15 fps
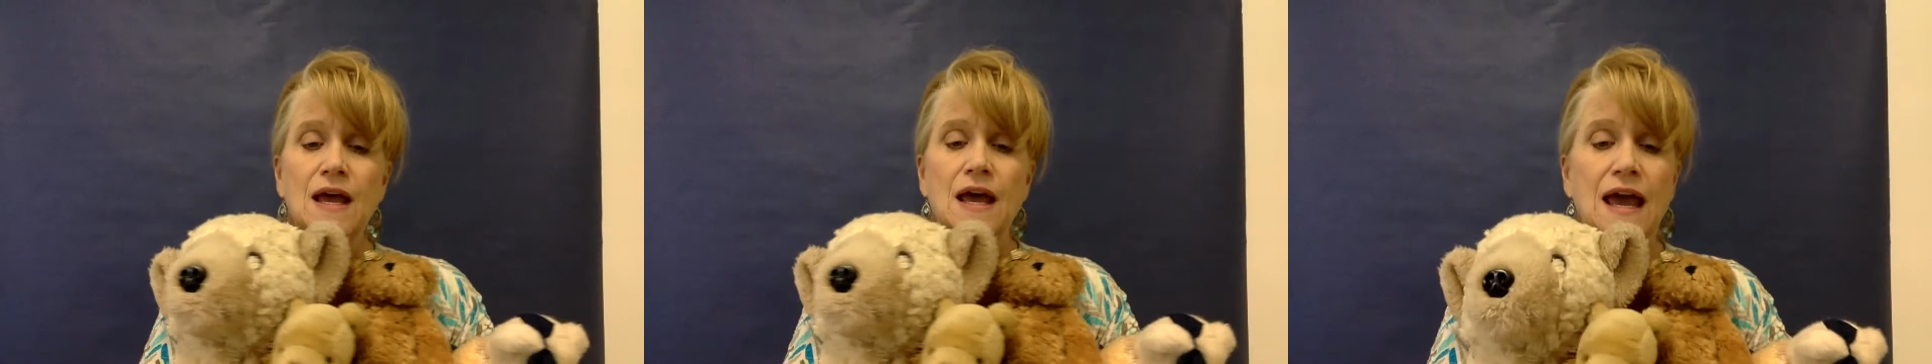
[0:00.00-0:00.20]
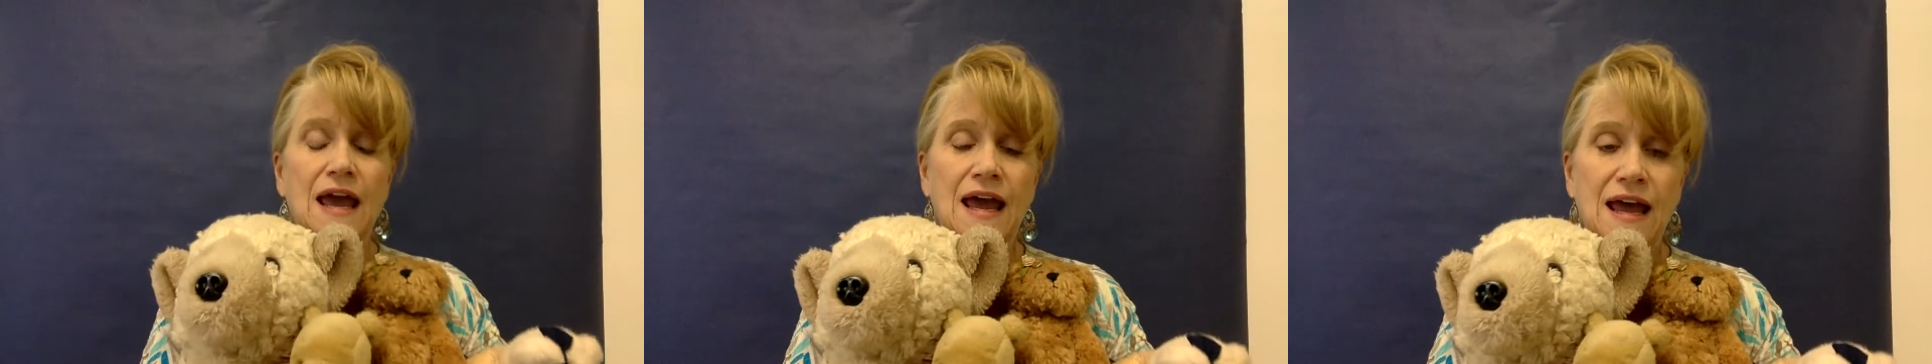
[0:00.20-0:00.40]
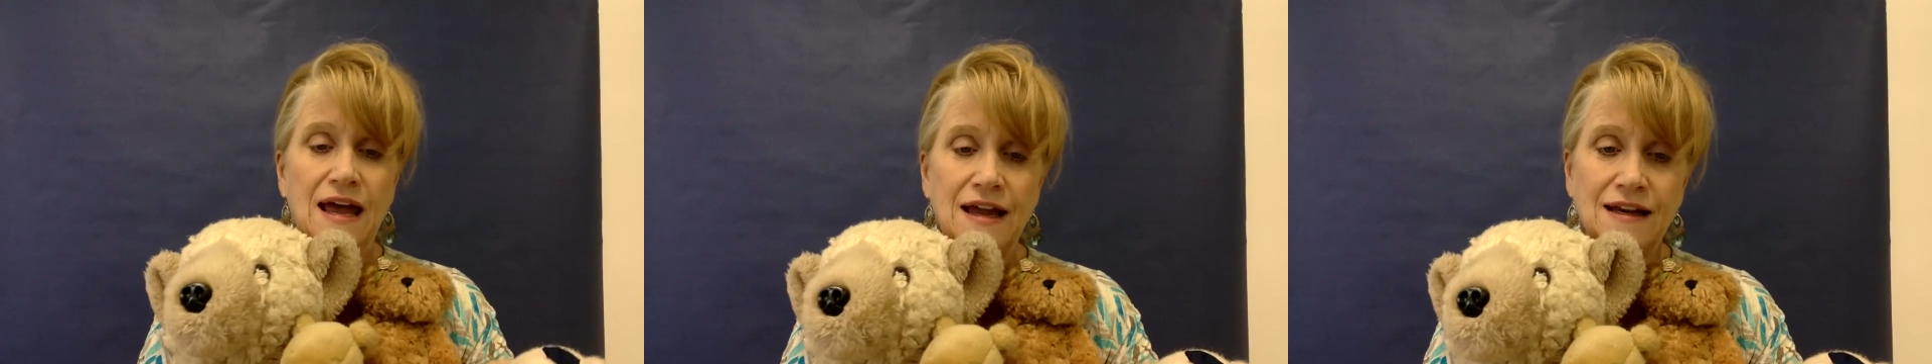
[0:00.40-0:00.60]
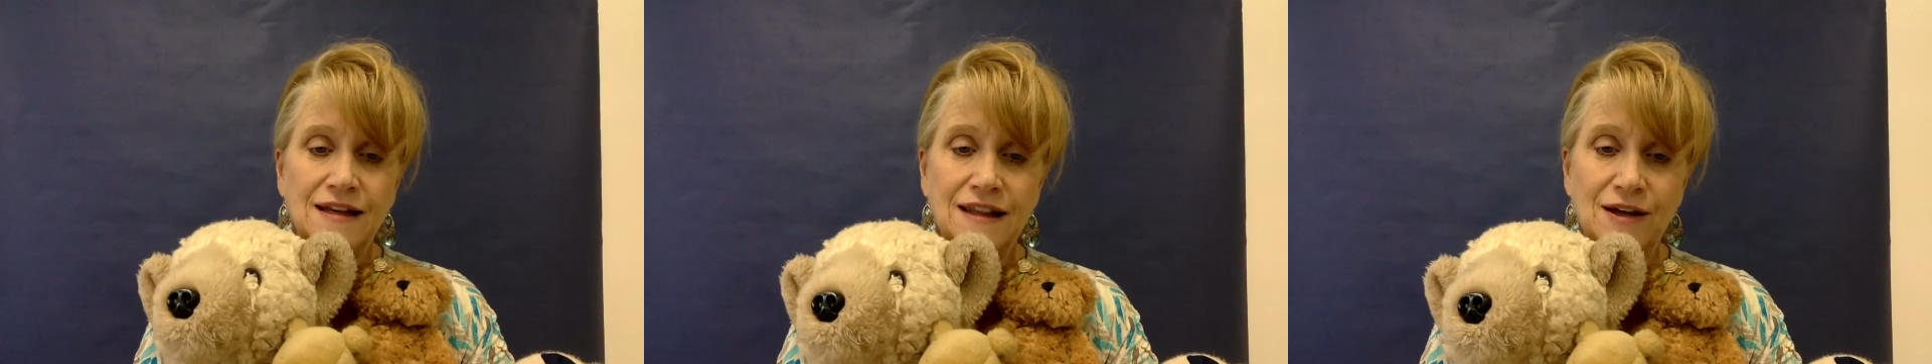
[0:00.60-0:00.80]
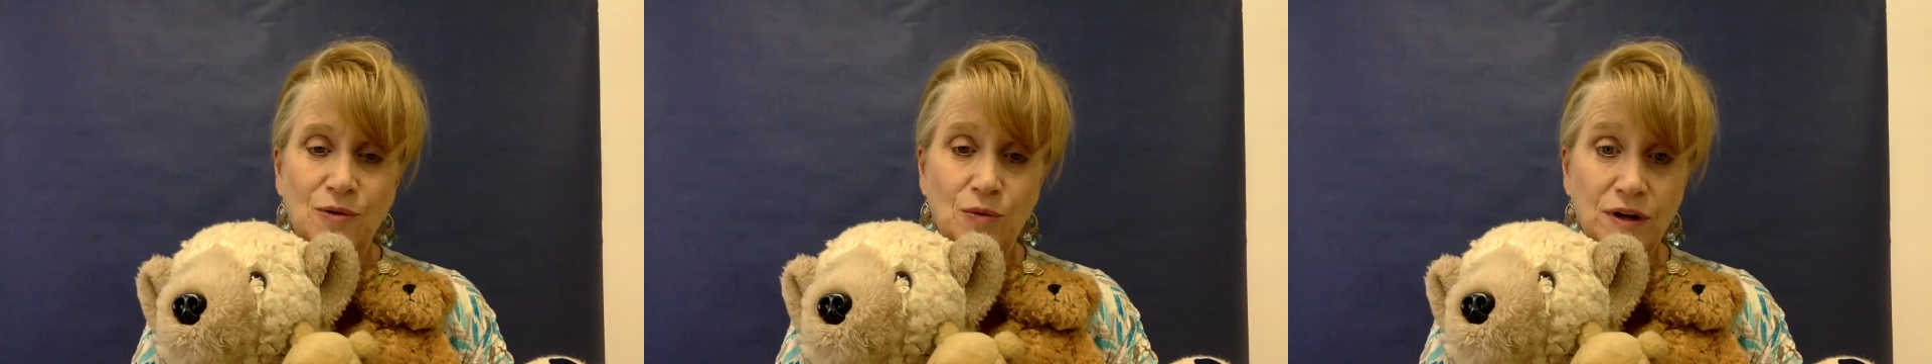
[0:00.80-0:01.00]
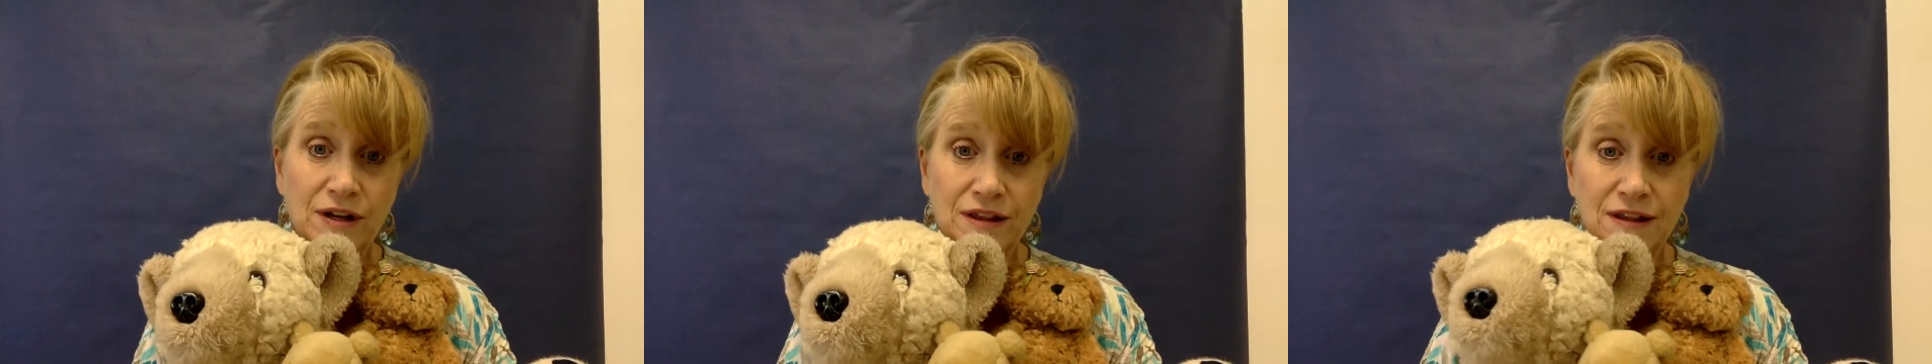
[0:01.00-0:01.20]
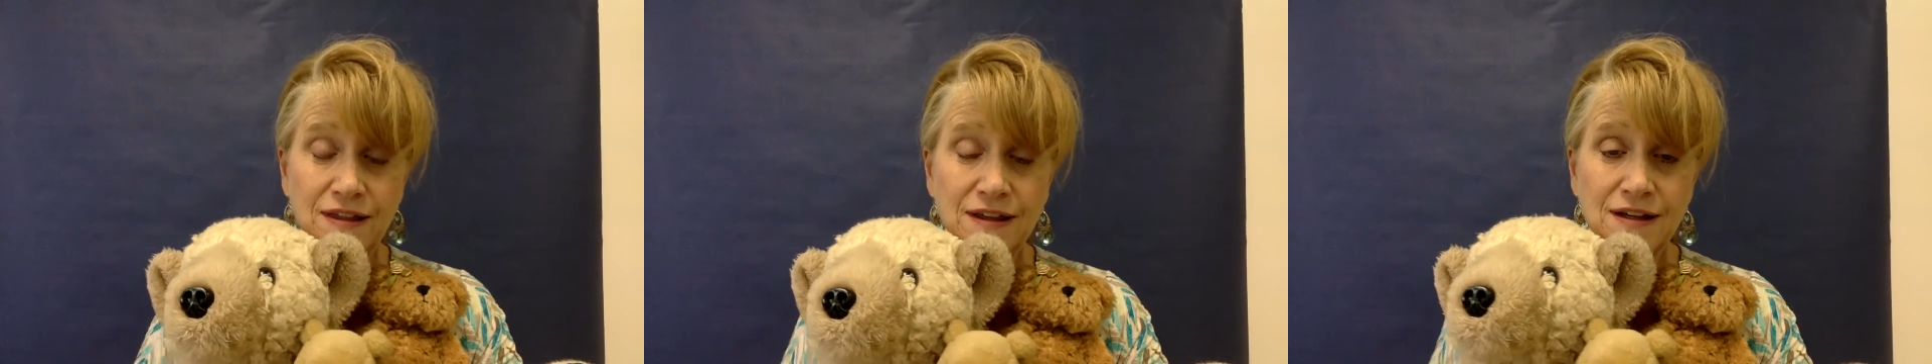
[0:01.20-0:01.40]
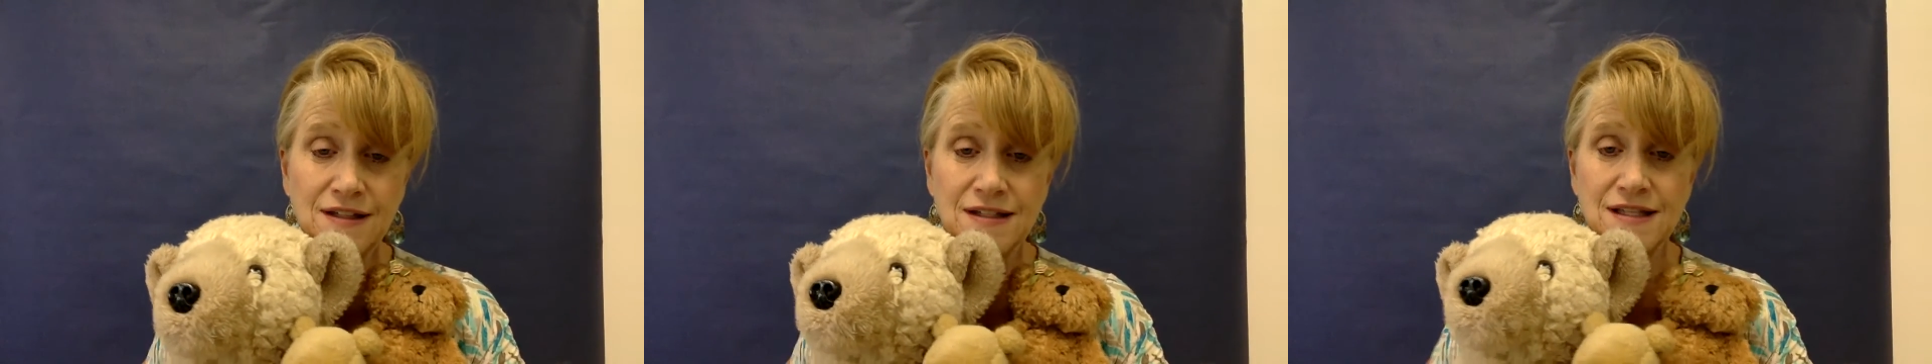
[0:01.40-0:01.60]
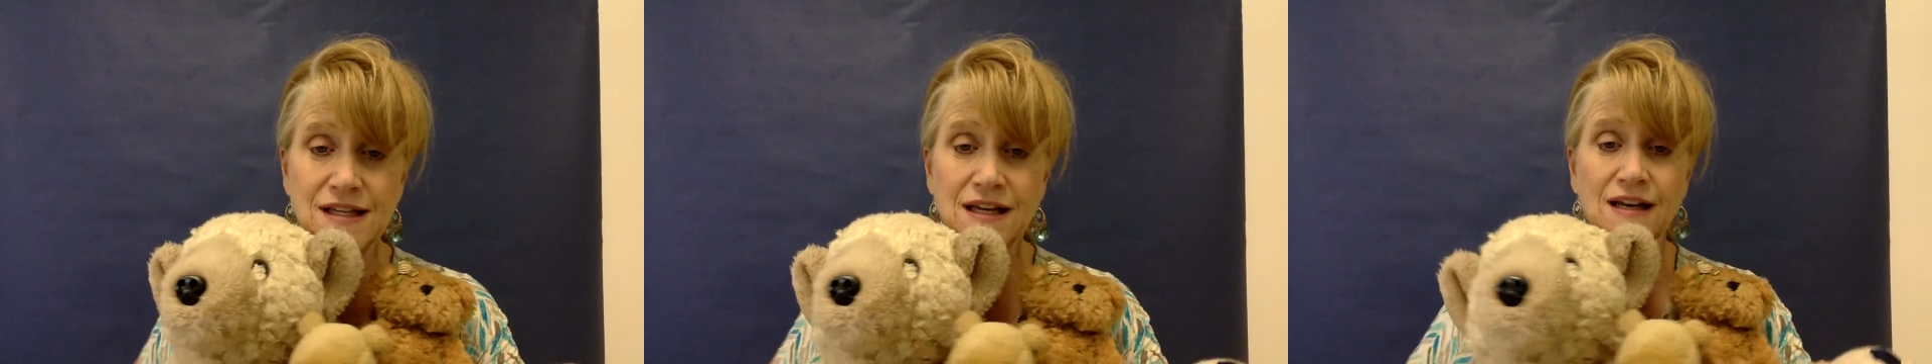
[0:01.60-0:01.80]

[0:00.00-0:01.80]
And that one of the things that